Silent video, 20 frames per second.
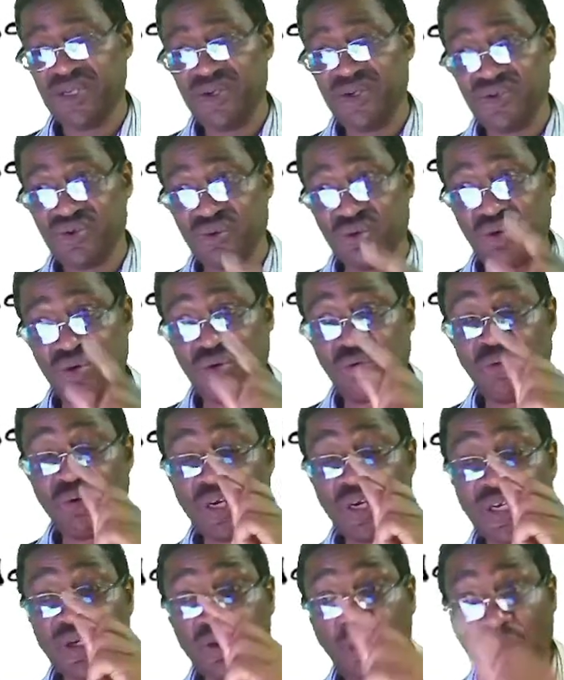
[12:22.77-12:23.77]
So you
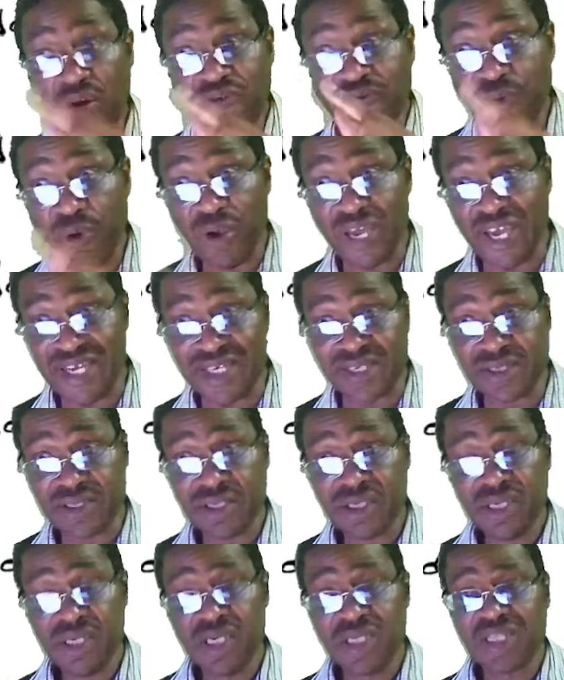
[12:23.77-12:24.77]
don't forget
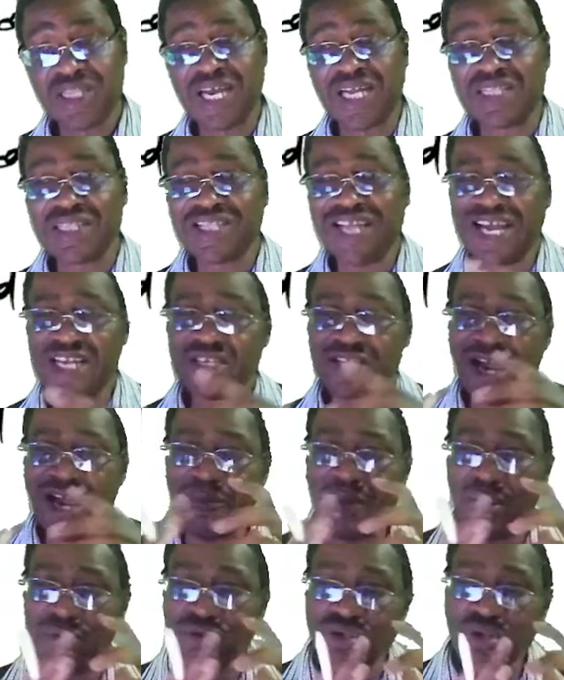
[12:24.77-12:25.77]
that that
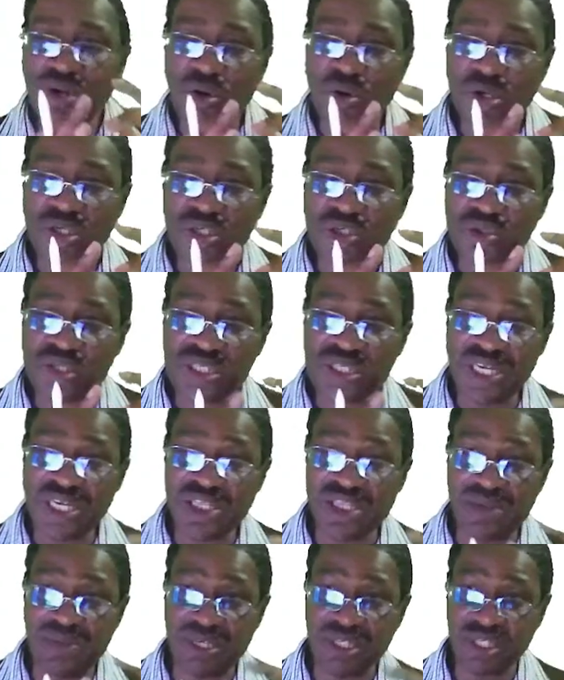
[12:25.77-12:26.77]
amount you are going to sell the
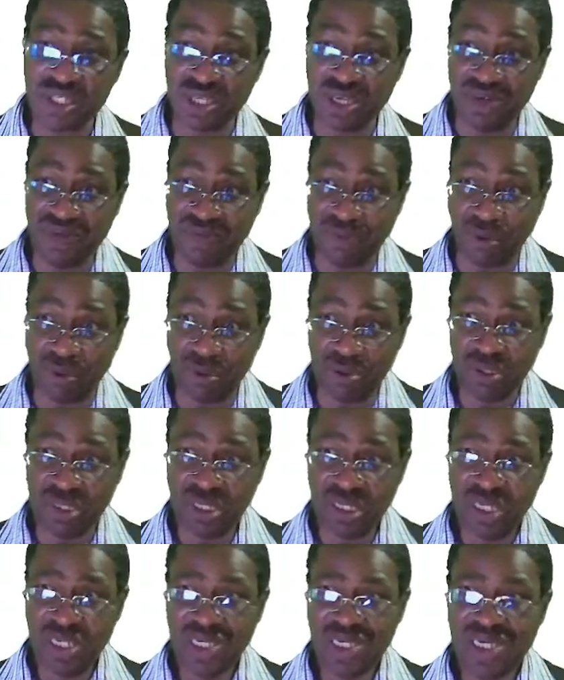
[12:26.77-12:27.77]
machine for
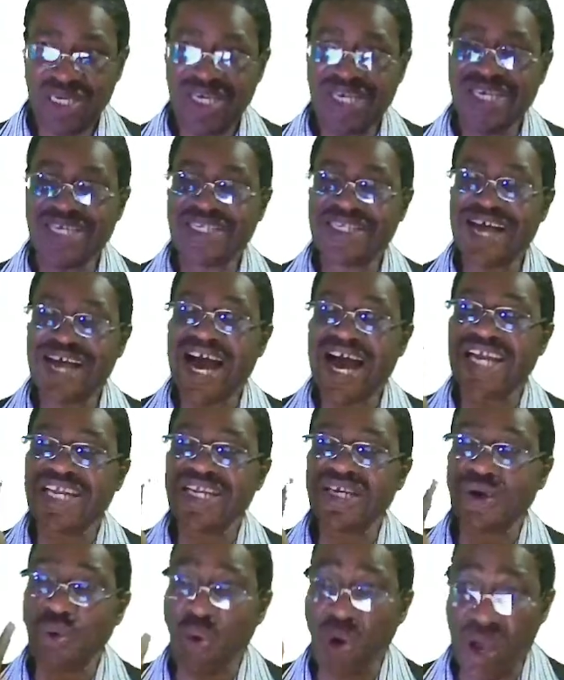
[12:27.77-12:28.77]
is a
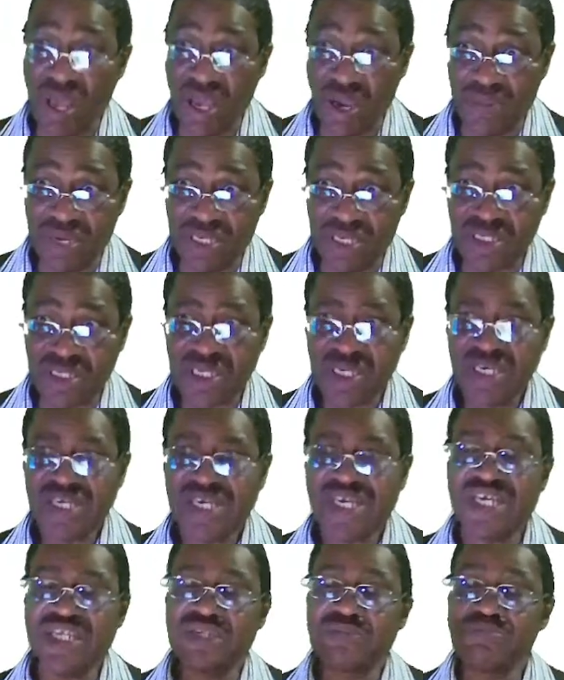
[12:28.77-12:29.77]
requirement.
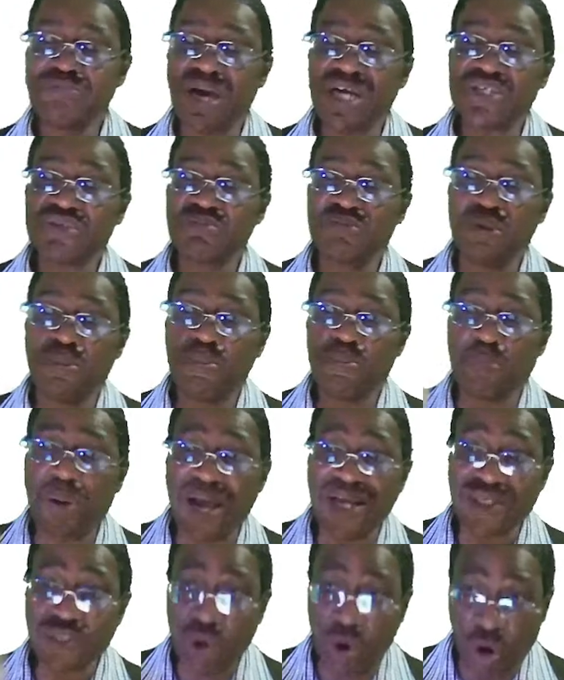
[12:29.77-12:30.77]
It must be
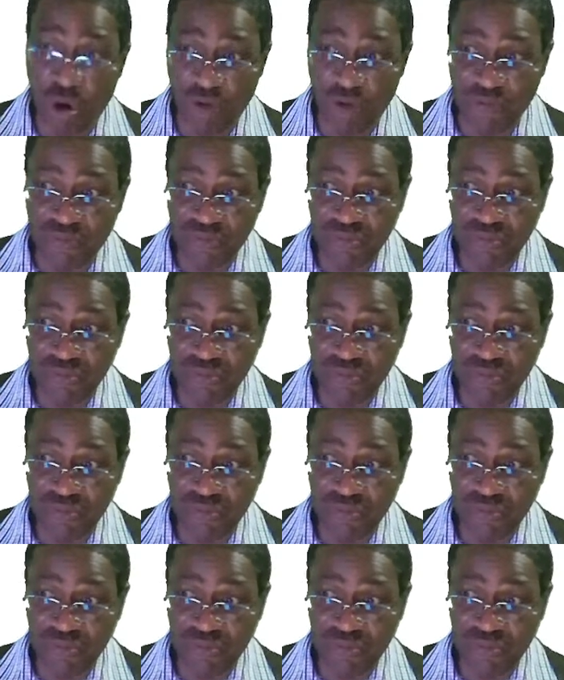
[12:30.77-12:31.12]
part of